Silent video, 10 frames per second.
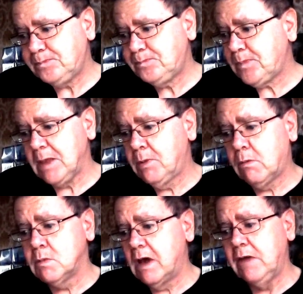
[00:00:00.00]
But
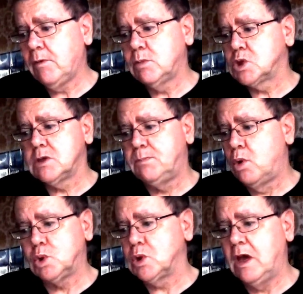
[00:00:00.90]
if it was
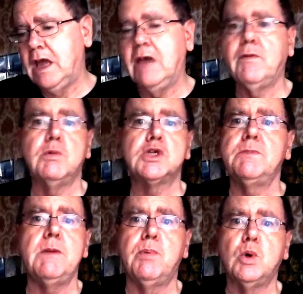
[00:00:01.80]
to be
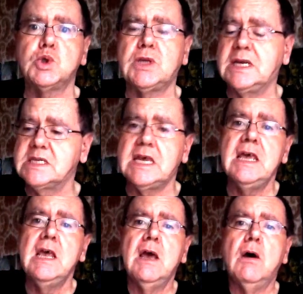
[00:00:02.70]
pushed, I could say
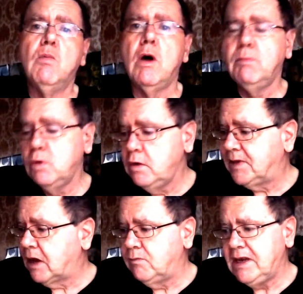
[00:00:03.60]
one movie that
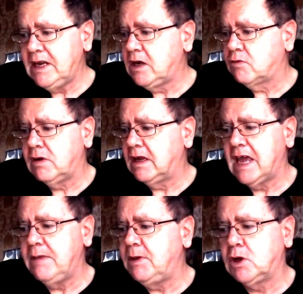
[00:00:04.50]
really gave me
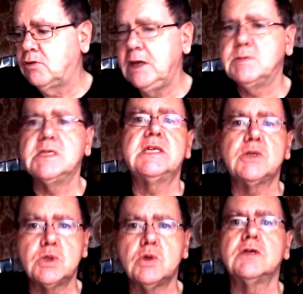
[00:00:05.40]
the creeps and still
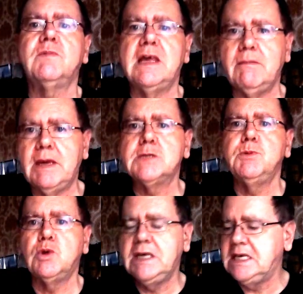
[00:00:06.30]
sort of like makes me
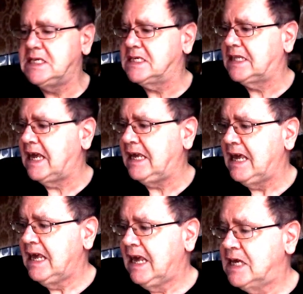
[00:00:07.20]
uneasy today
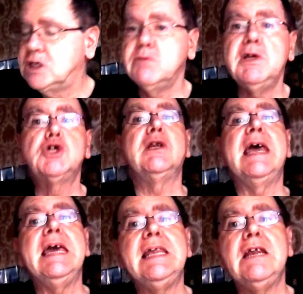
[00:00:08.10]
is the original
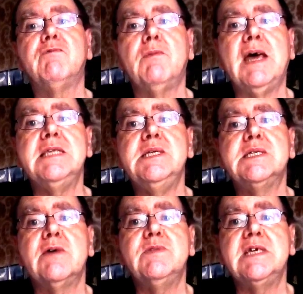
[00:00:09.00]
Alien from
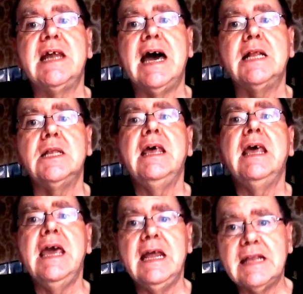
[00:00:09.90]
1979,
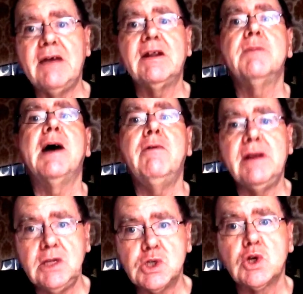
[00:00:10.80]
directed by Ridley
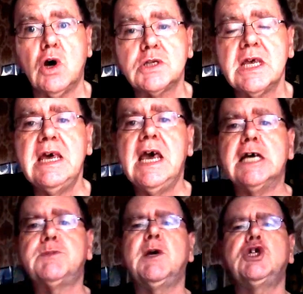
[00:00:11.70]
Scott,
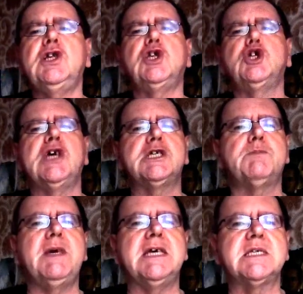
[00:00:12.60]
especially the chest
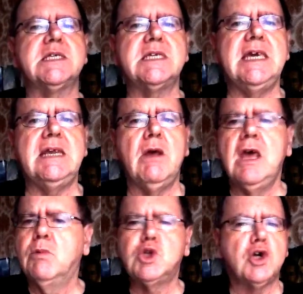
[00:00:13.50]
burster scene with
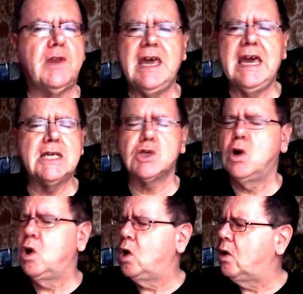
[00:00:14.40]
John Hurst.
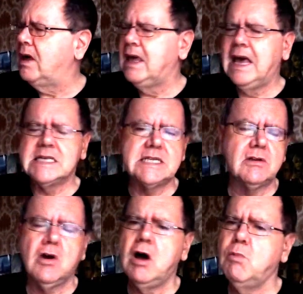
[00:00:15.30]
Oh, I still
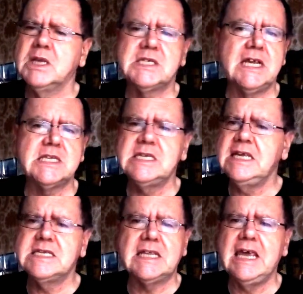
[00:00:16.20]
can't watch that scene
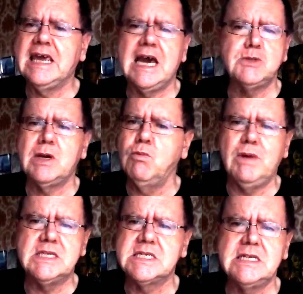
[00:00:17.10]
today, guys, without
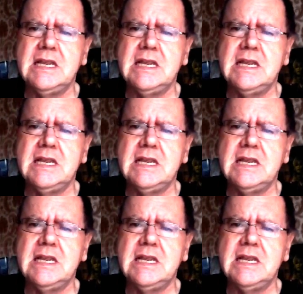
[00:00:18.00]
Winston.